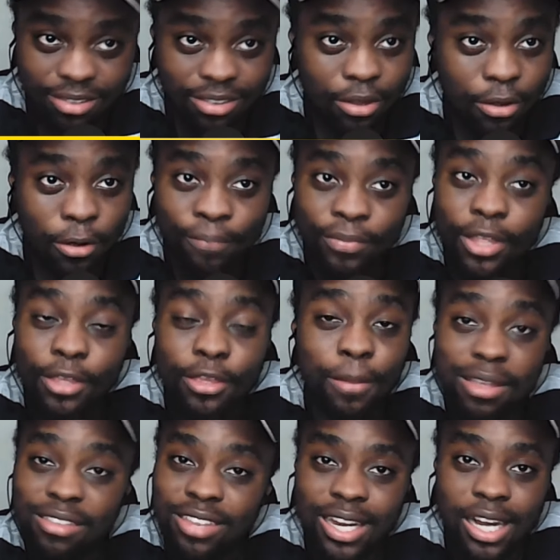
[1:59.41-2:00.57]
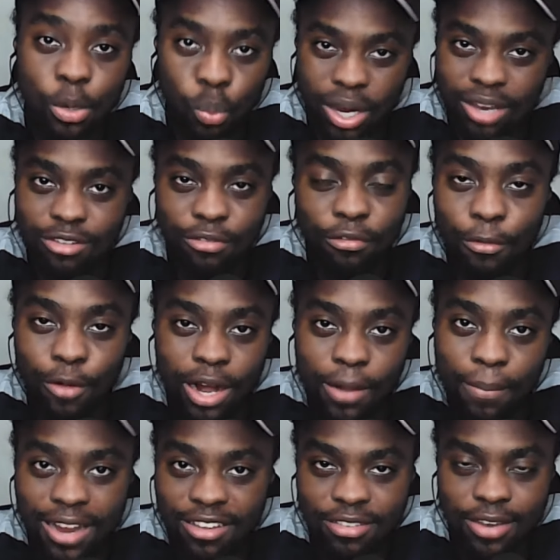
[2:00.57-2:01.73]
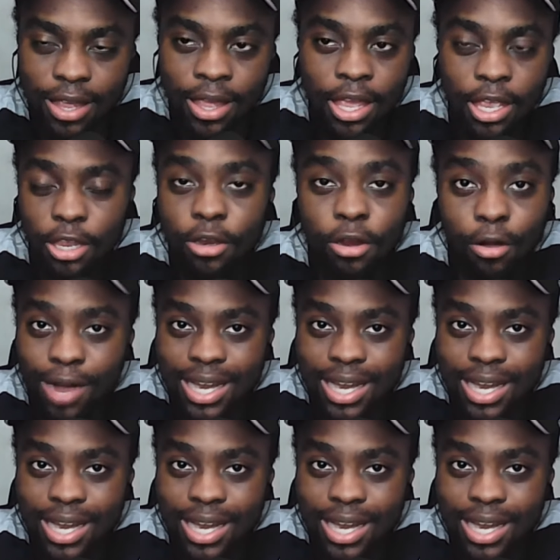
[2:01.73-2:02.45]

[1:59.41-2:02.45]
So you're basically rich for 1 match day. You know,